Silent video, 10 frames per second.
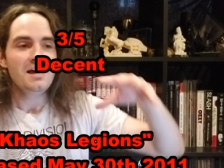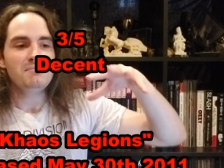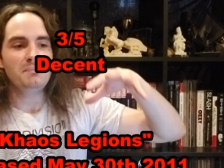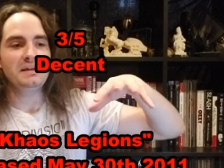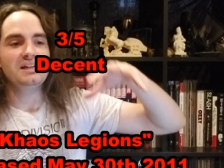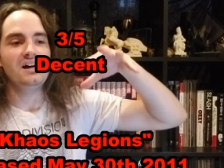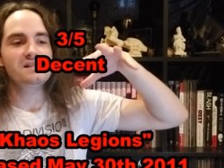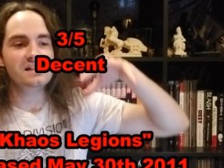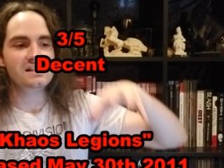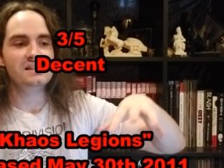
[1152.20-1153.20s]
But because
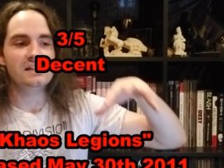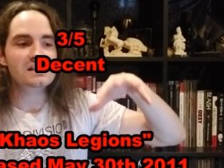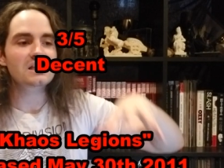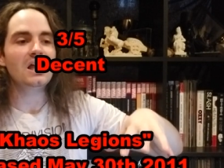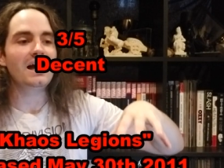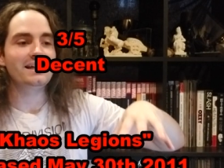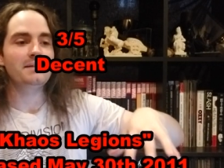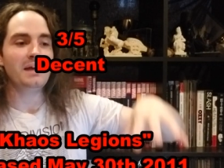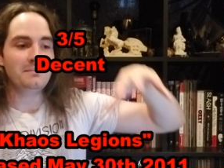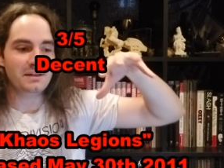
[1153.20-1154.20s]
it's this lineup
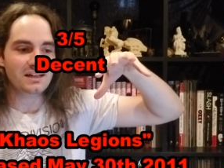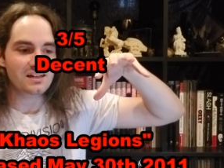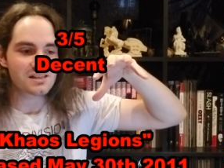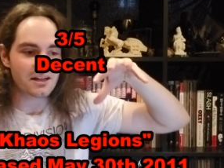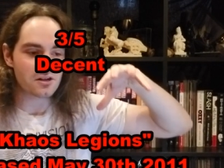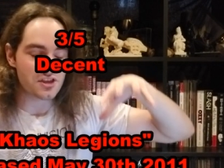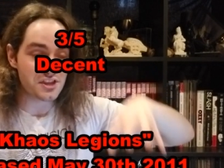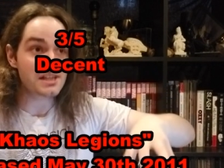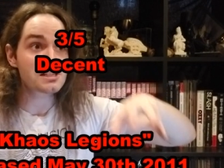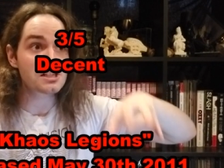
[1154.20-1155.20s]
and because they're
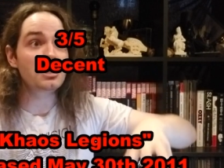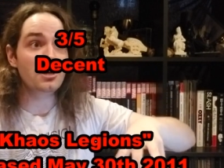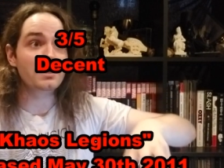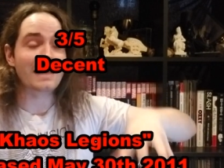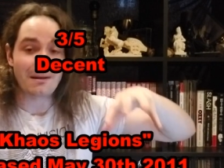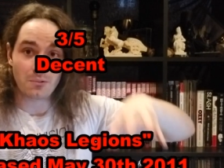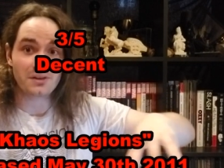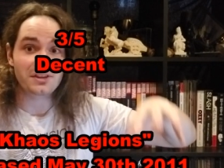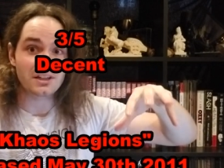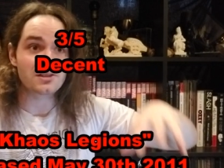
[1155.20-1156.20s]
this good at
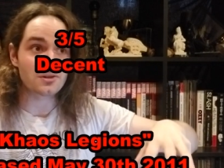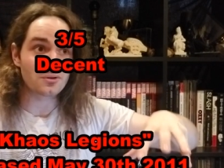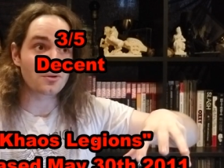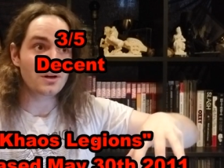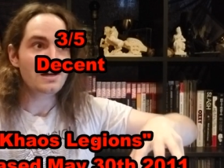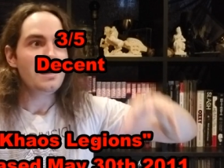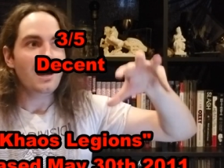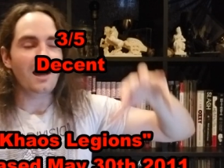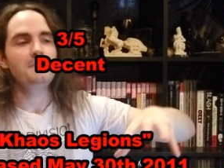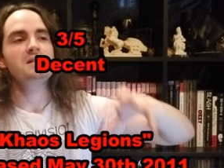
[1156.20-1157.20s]
what they do,
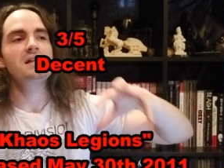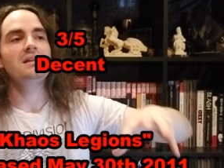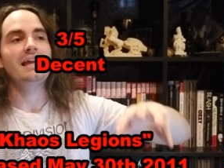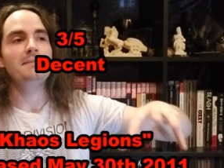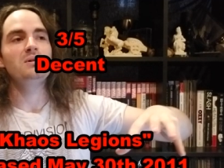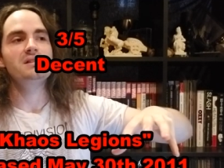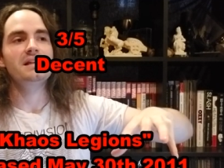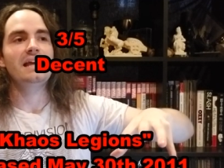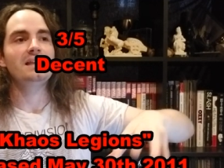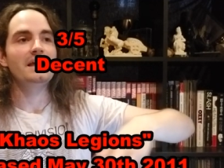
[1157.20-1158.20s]
I'm still able to
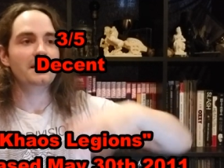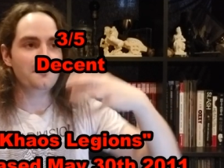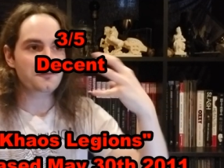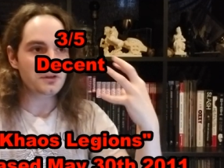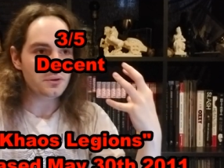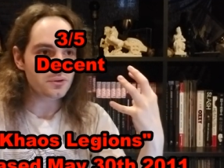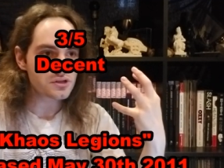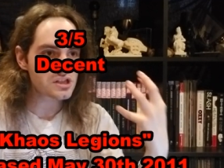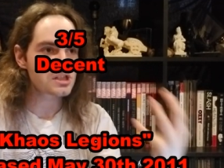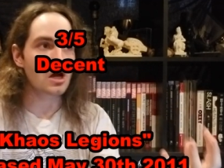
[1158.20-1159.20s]
get like a few
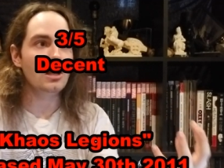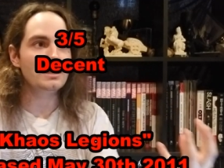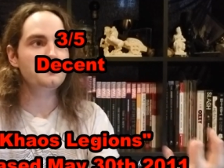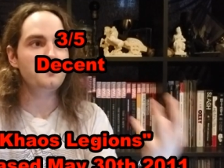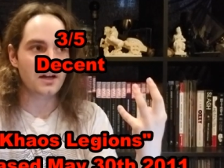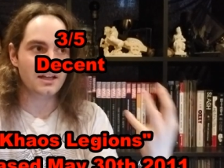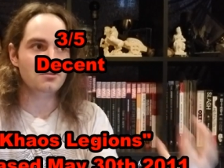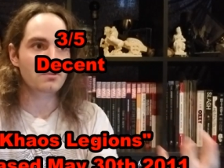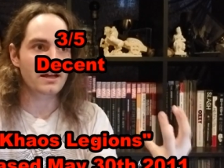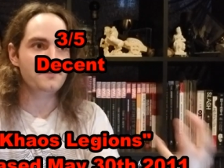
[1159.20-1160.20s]
solid fucking
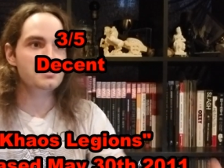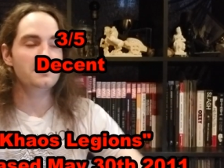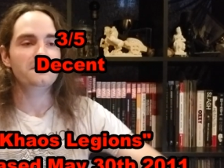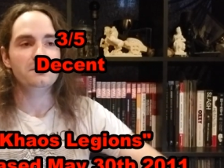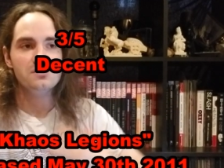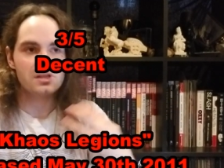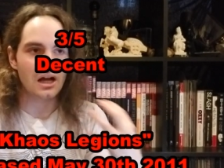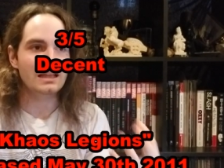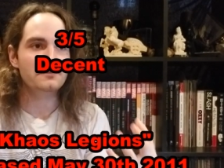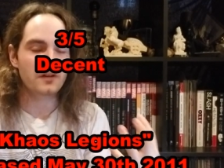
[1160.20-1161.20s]
riffs and a few
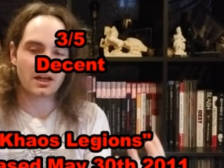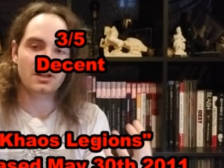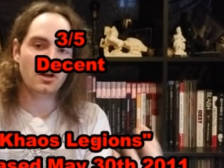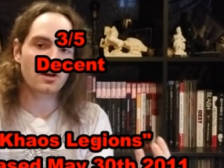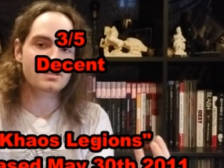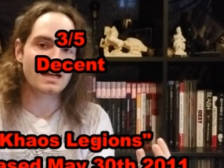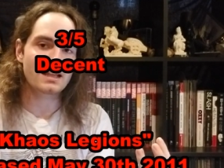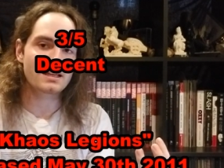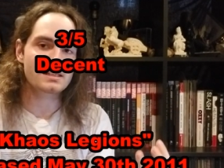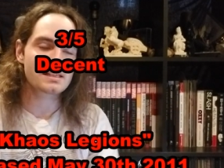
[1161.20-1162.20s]
solid fucking hooks out of
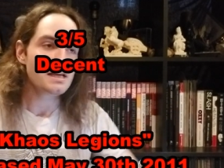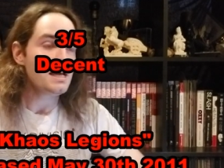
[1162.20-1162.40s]
this.